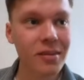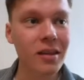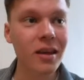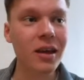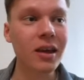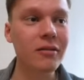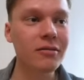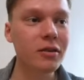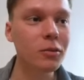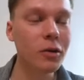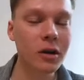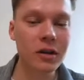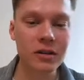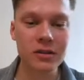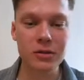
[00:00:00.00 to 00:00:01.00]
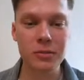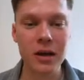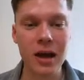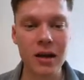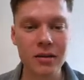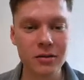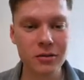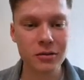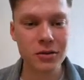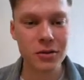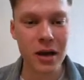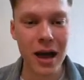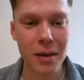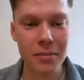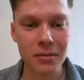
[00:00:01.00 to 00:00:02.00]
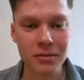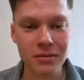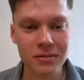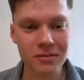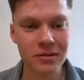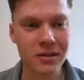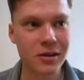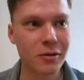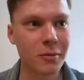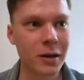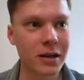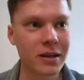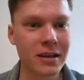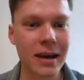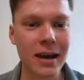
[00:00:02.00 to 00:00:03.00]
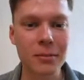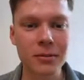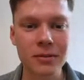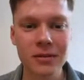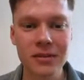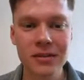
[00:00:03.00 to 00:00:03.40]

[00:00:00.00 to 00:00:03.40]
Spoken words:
if you want it to happen, make it happen.